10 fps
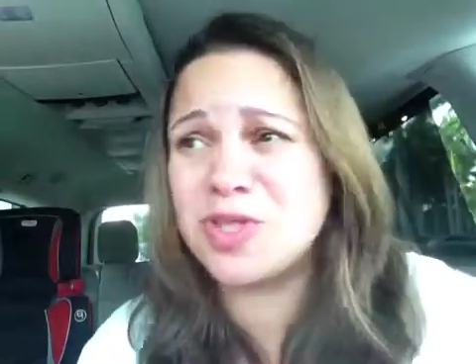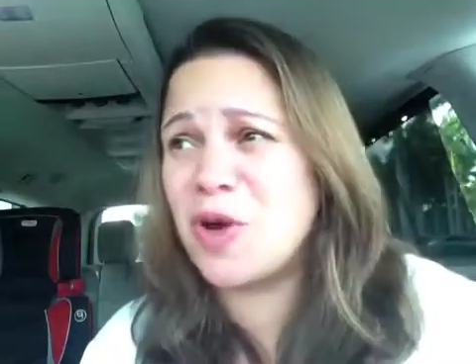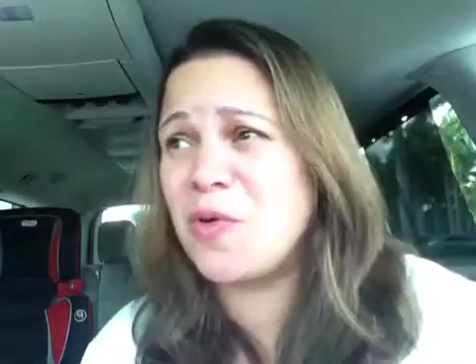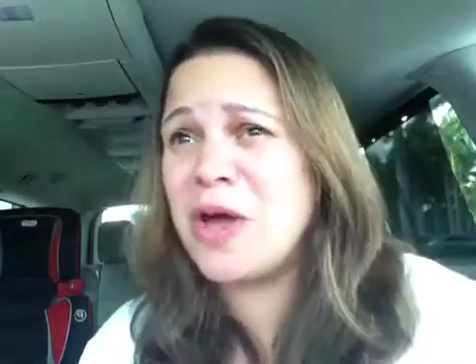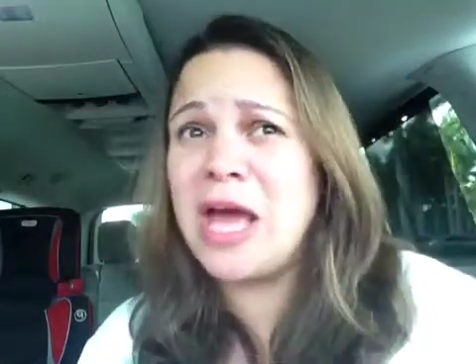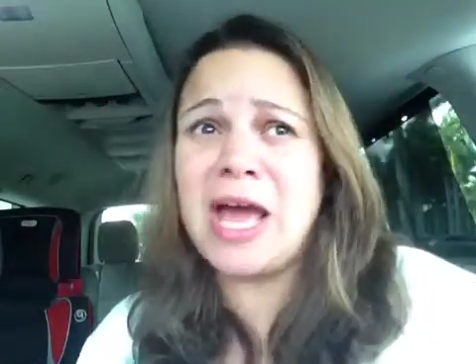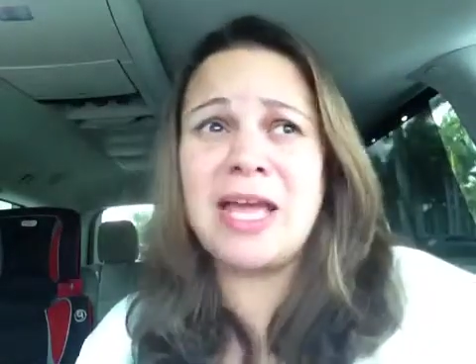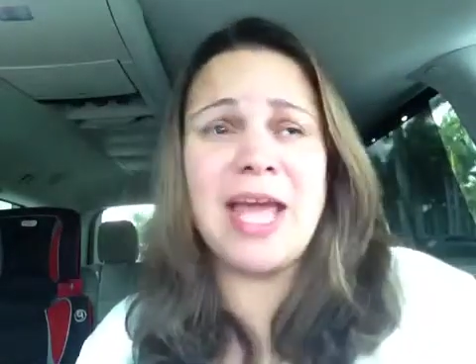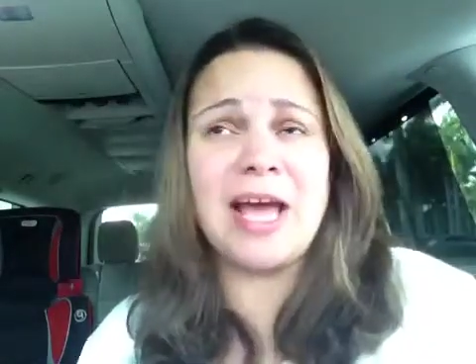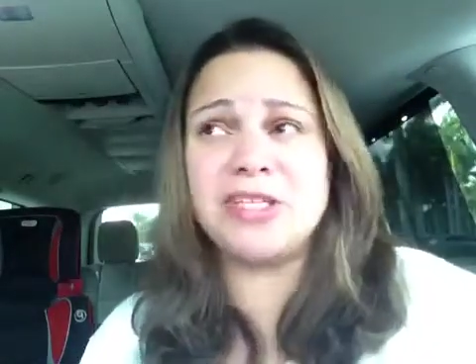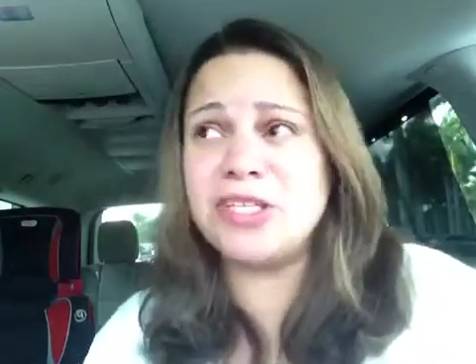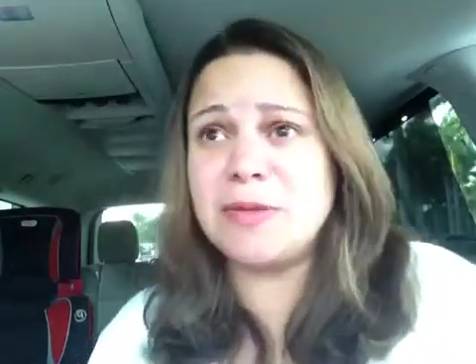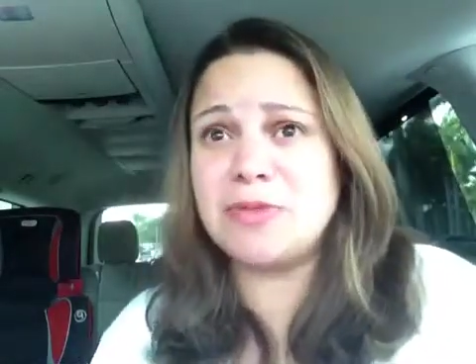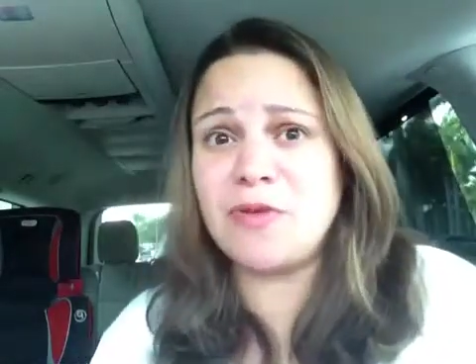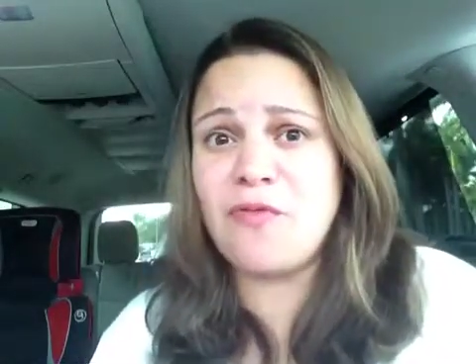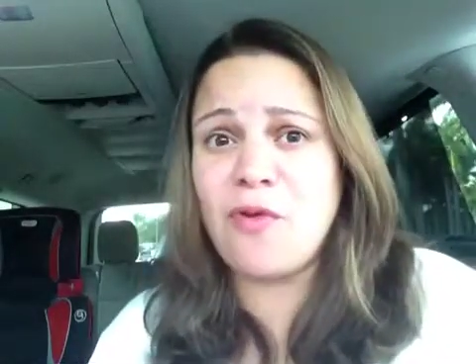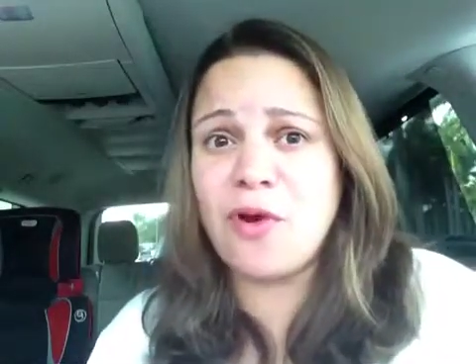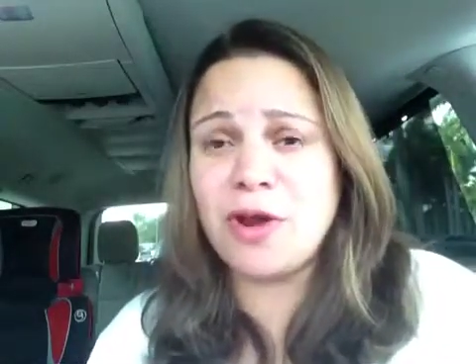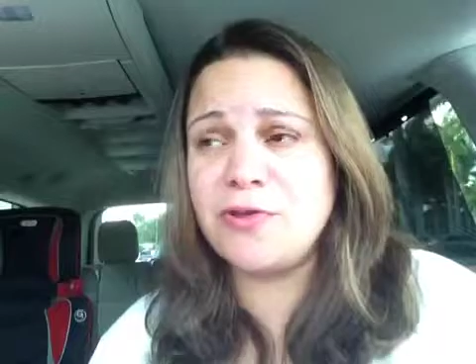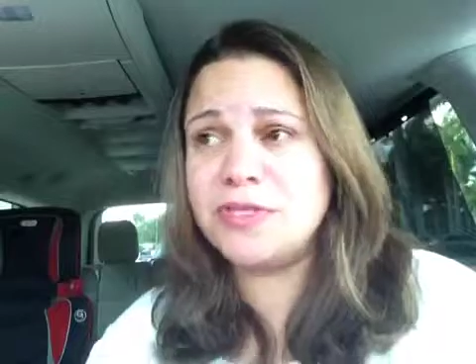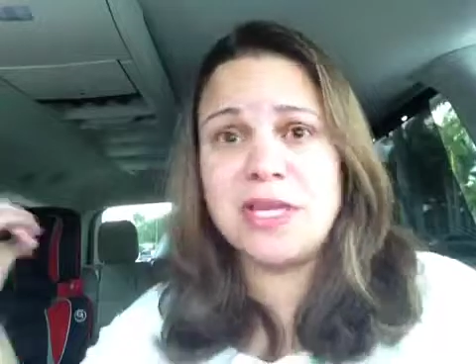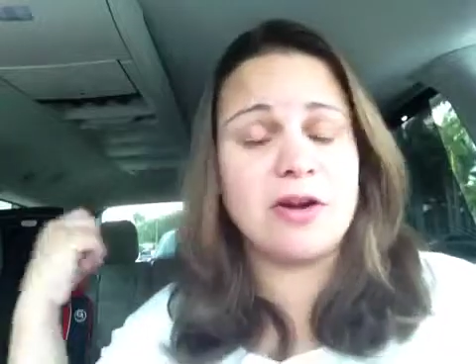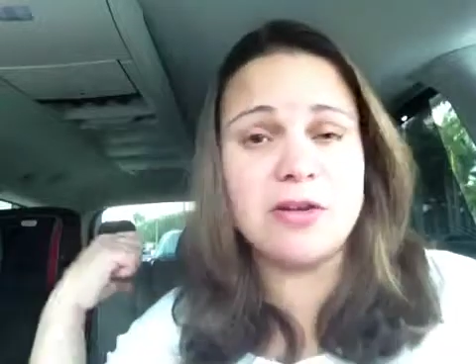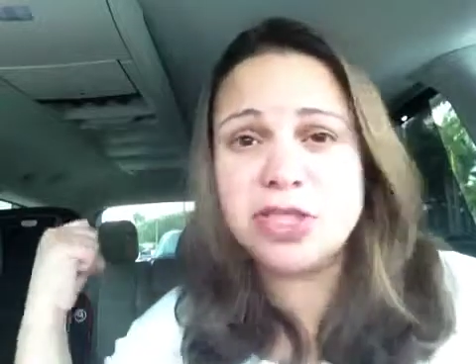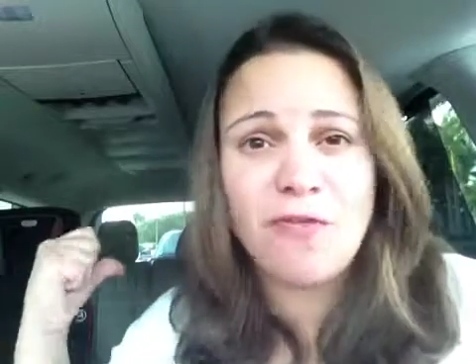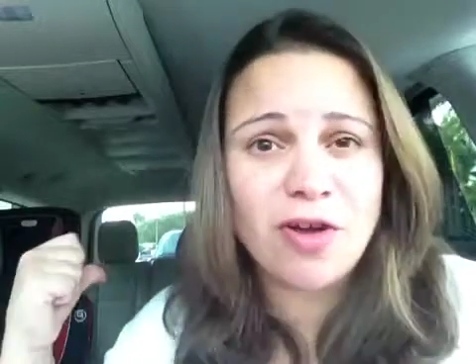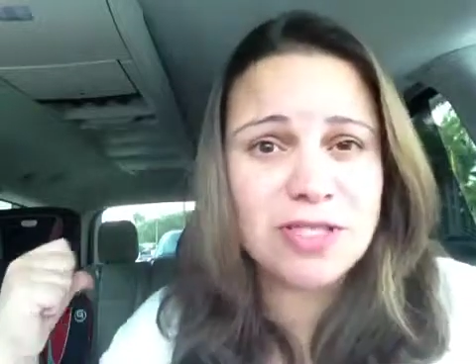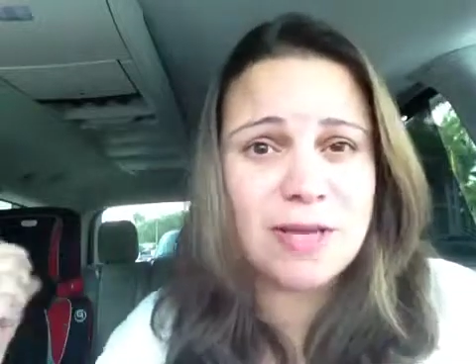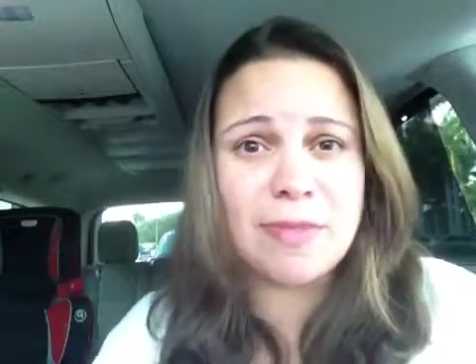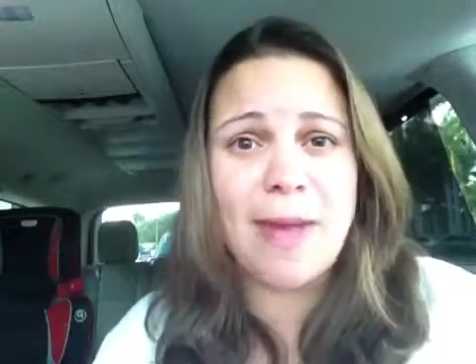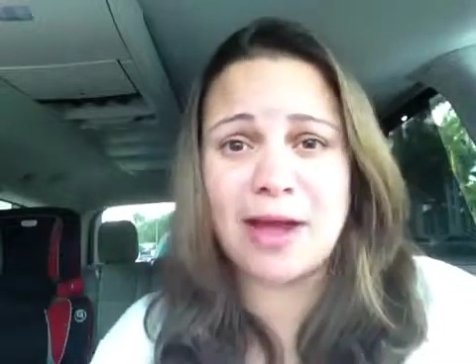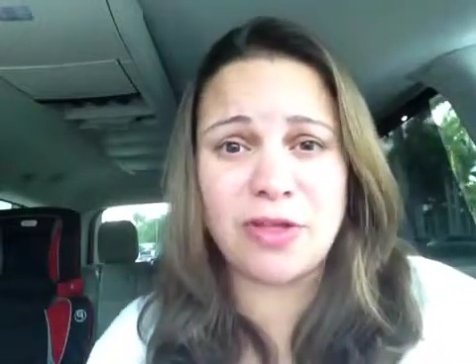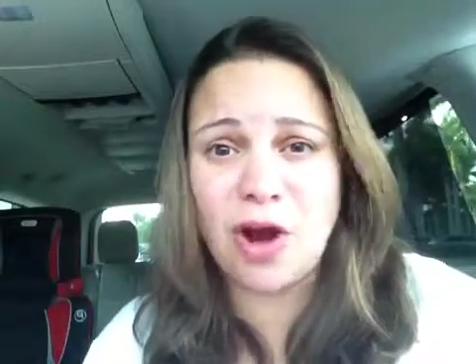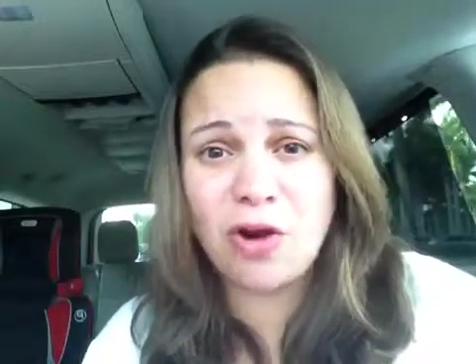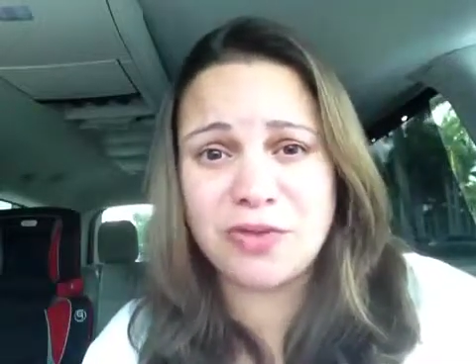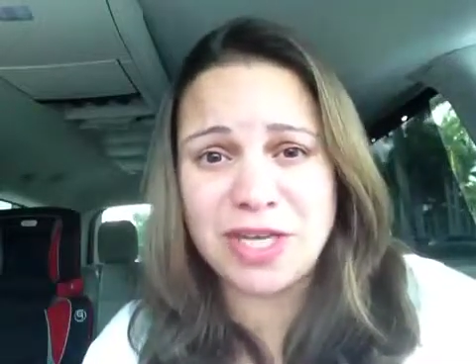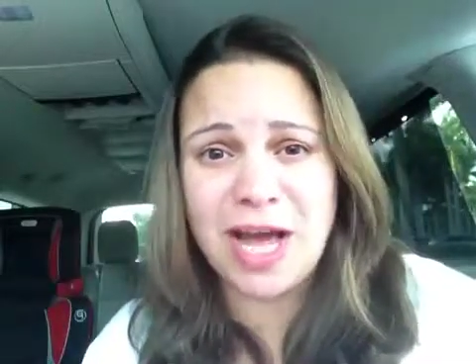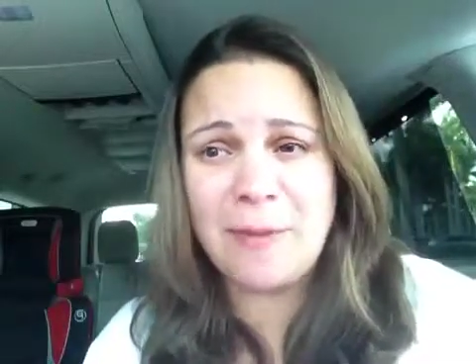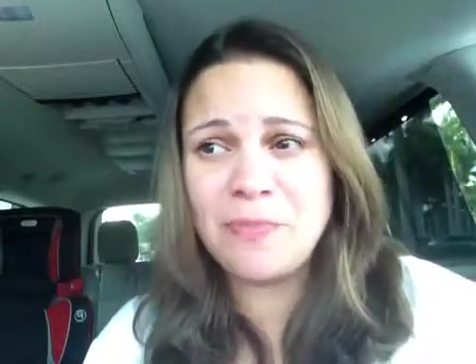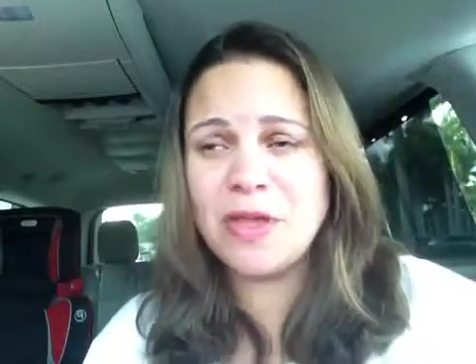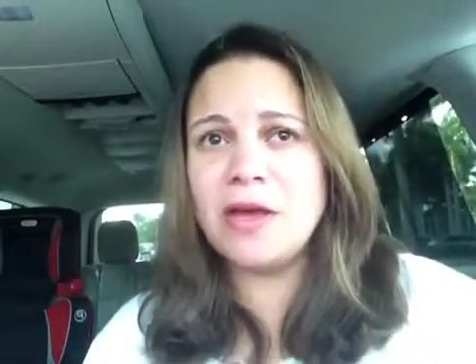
So, yeah, she sleeps till 4. You see her. She falls asleep in the back of the car all the time.